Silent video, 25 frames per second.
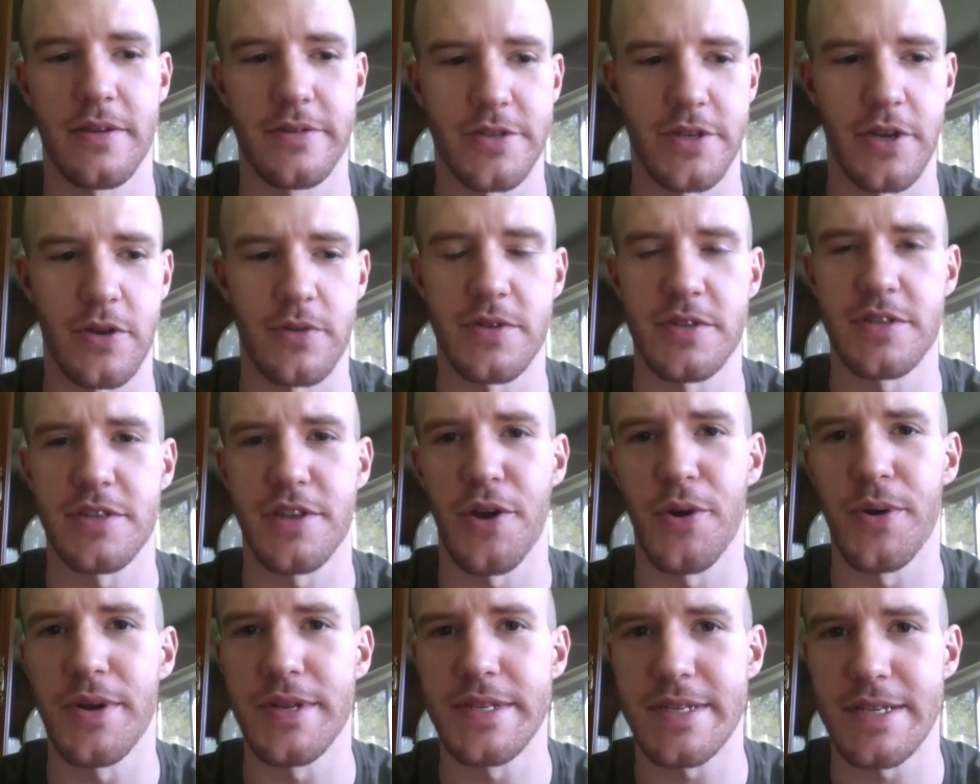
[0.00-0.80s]
So
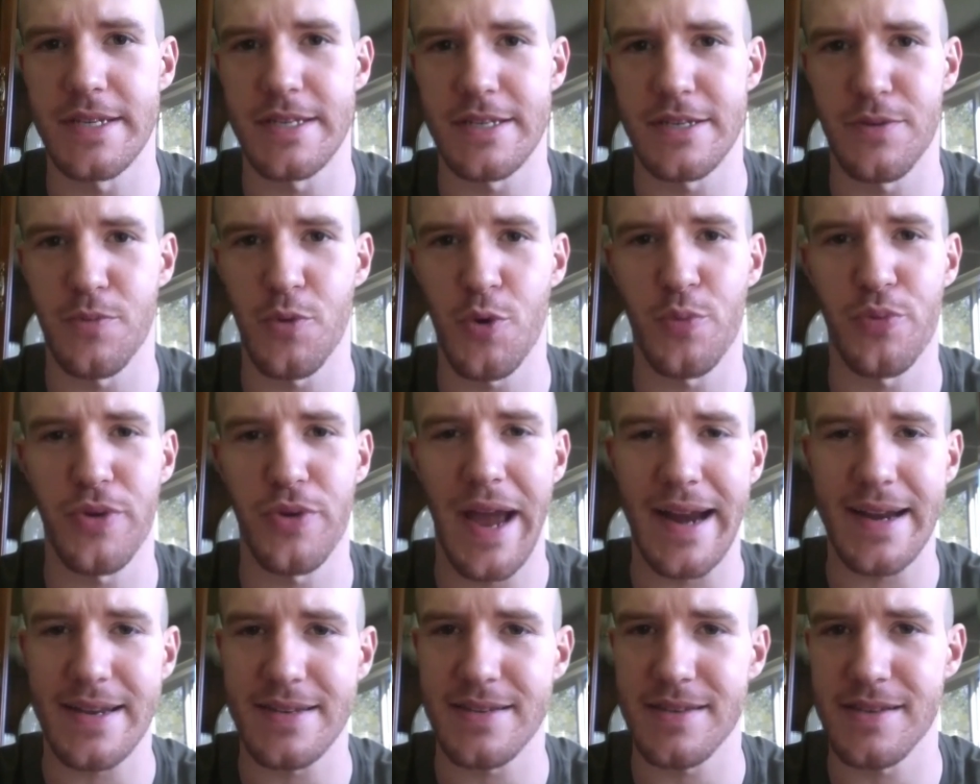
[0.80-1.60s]
stoicism, or
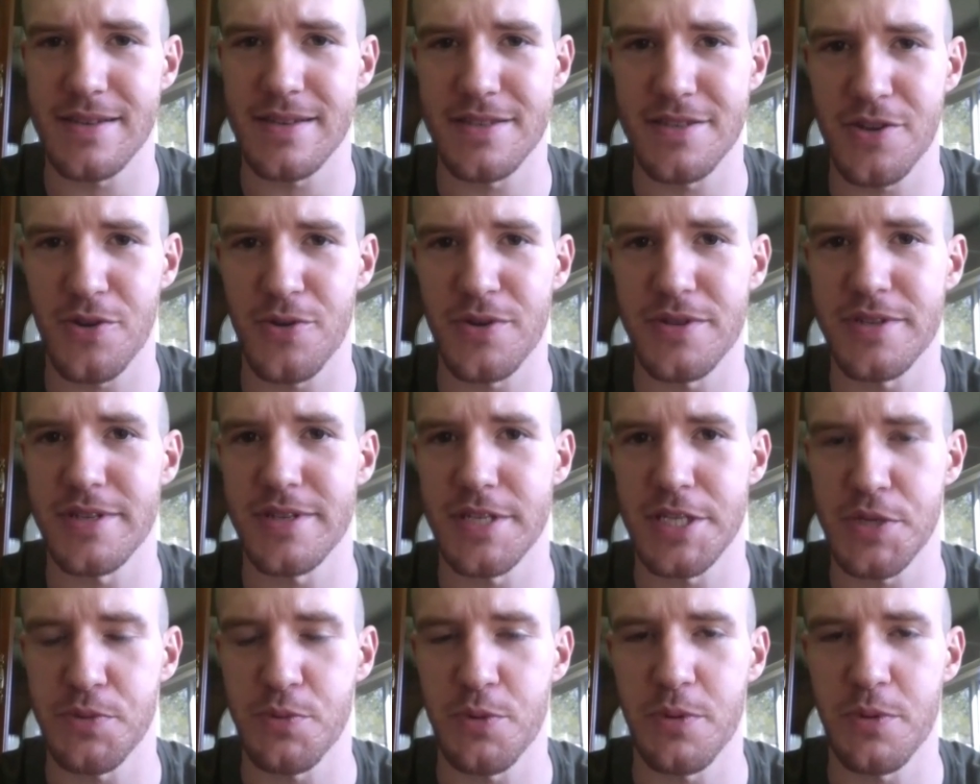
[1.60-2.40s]
practicing
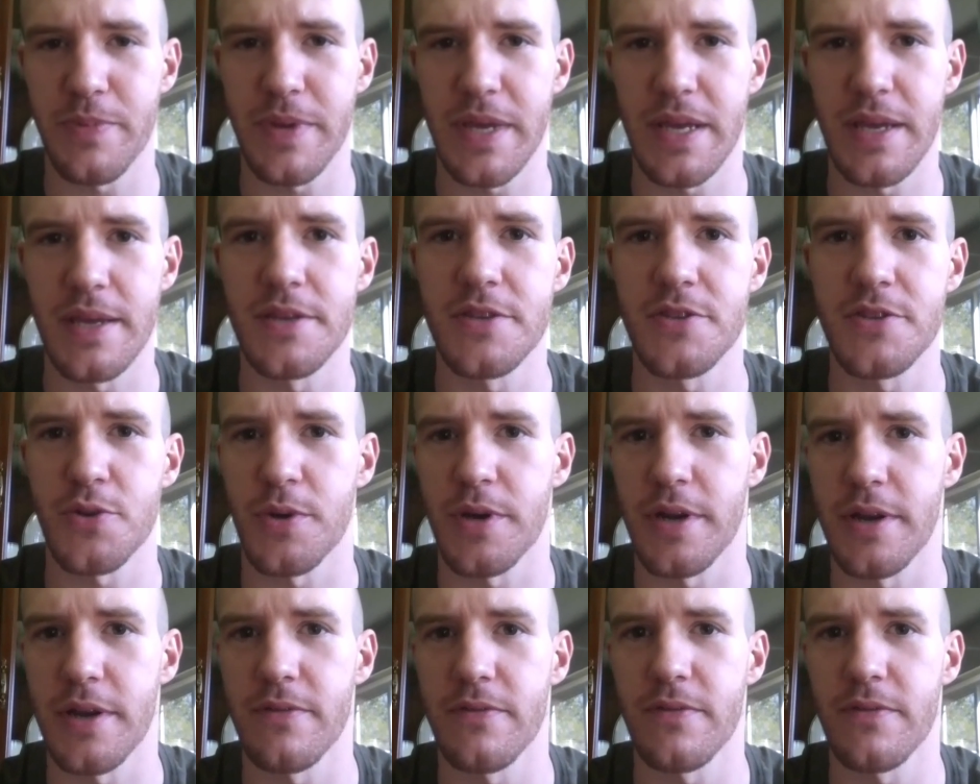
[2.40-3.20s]
stoicism, would be
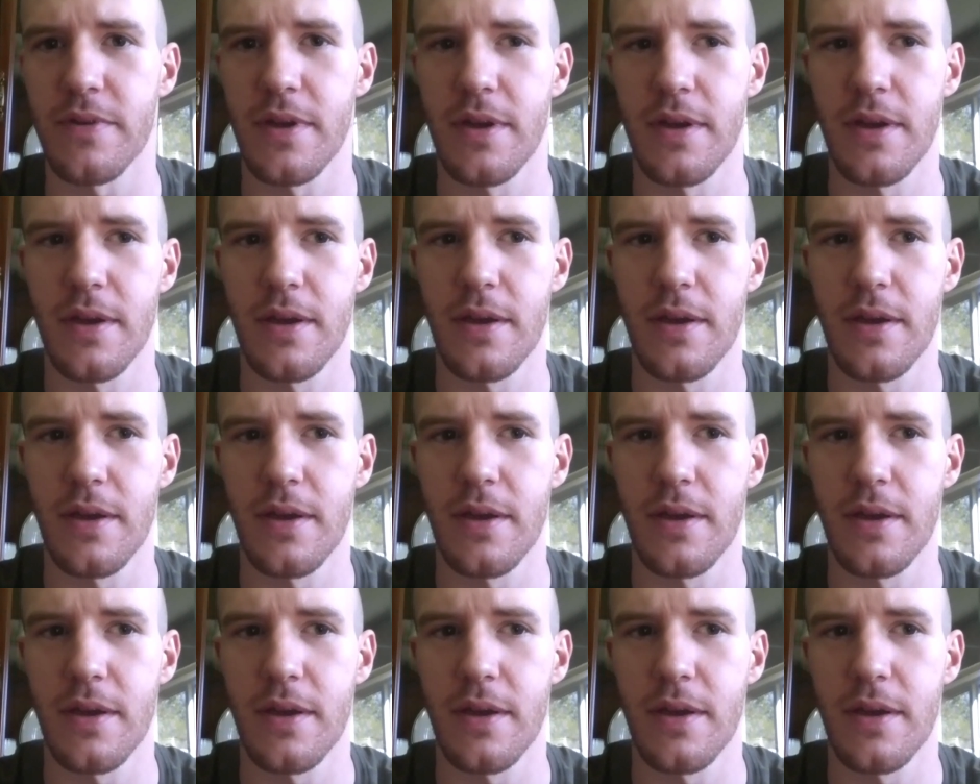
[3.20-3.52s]
sort of